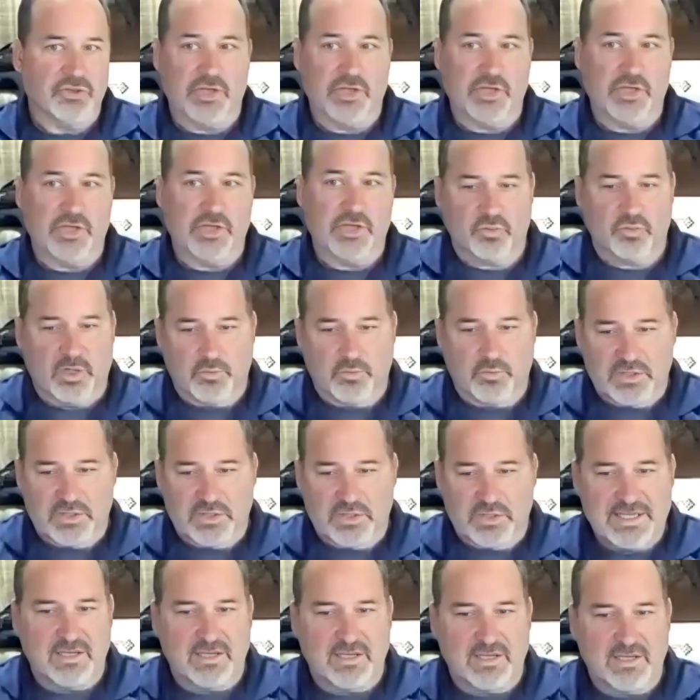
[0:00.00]
So that's why
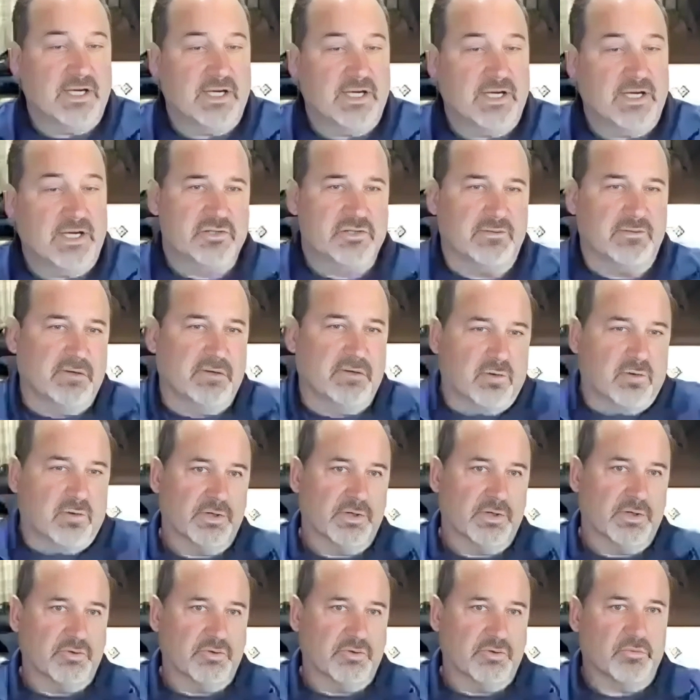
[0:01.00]
we take advantage of our
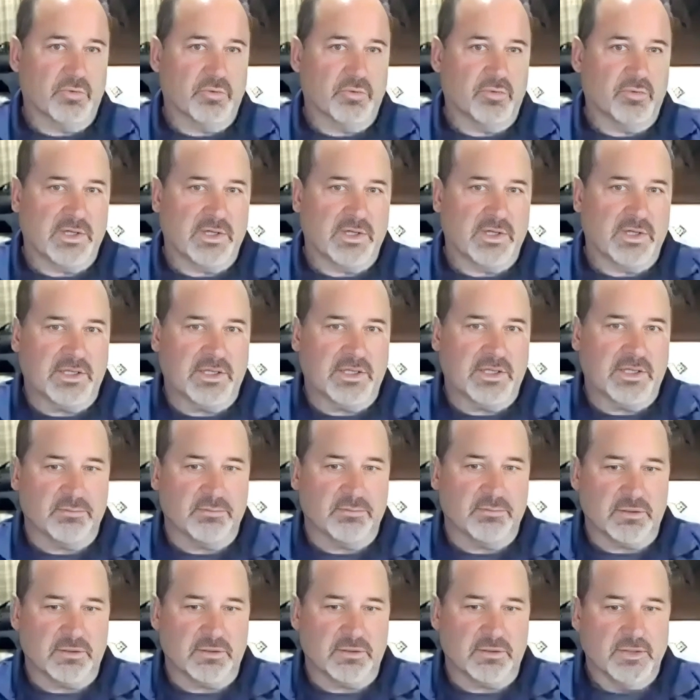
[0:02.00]
windows when we get them,
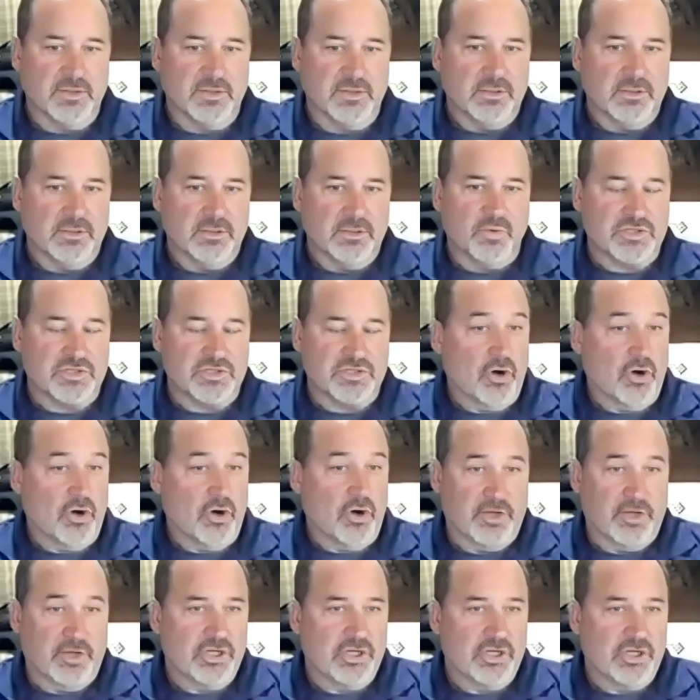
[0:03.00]
and we start
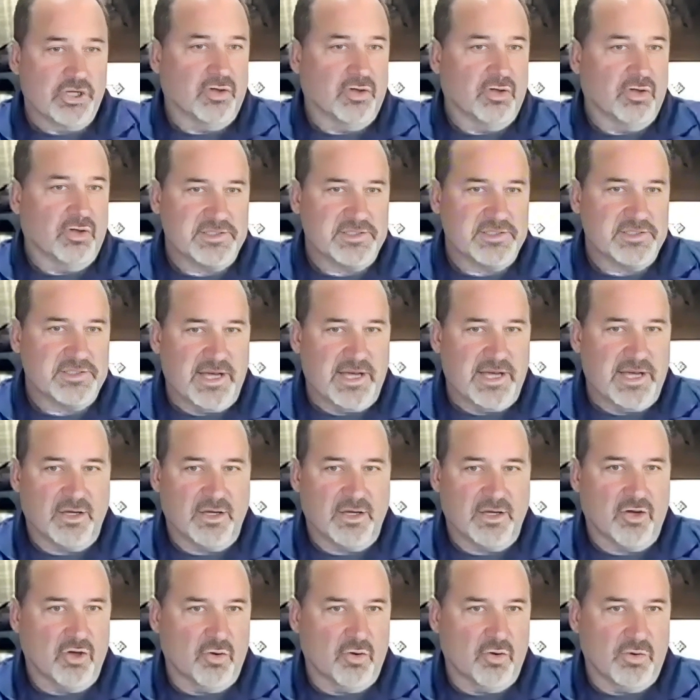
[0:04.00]
on the early
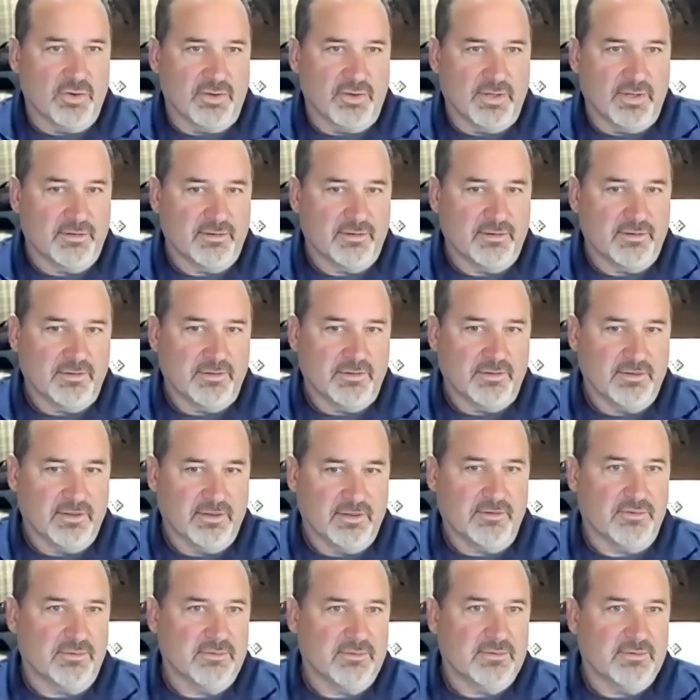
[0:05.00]
side, knowing that you
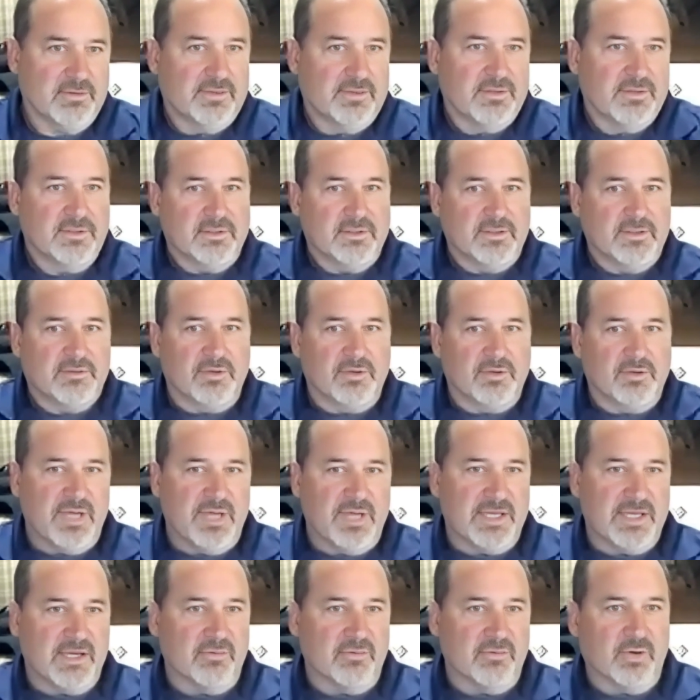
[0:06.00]
know we
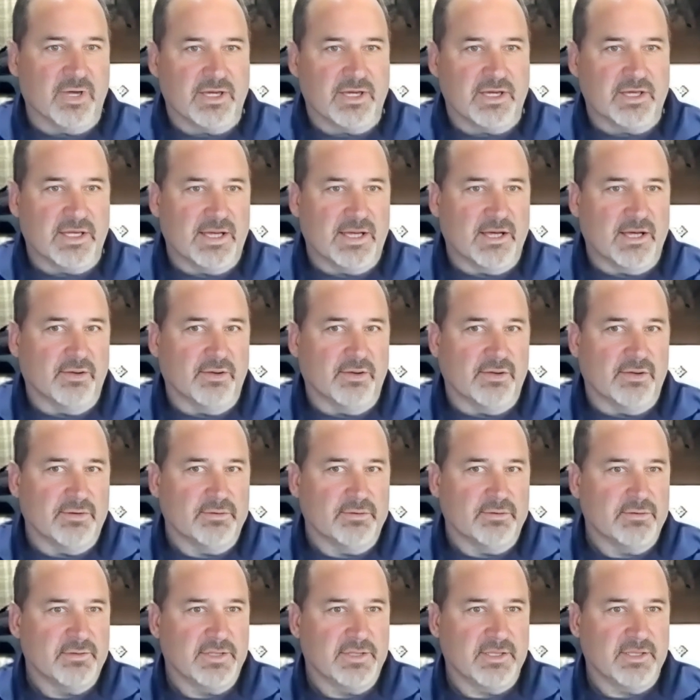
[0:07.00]
may get rained out
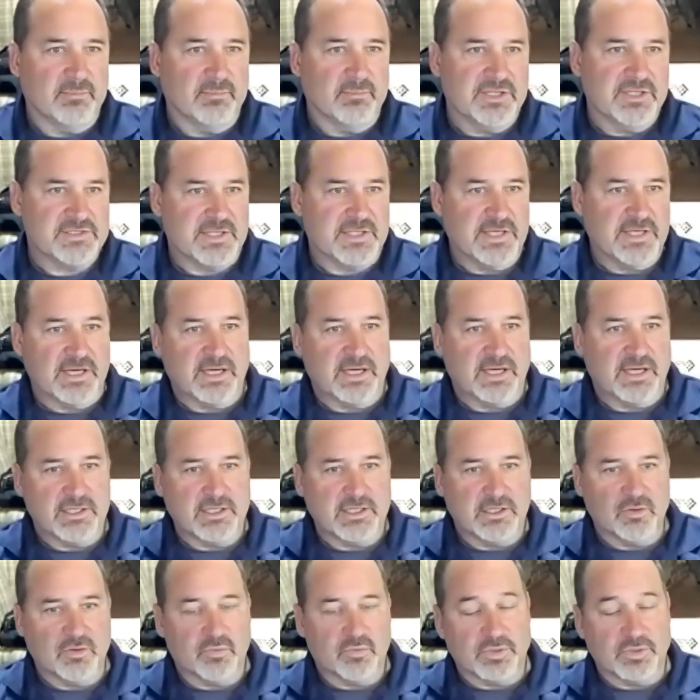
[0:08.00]
and miss that ideal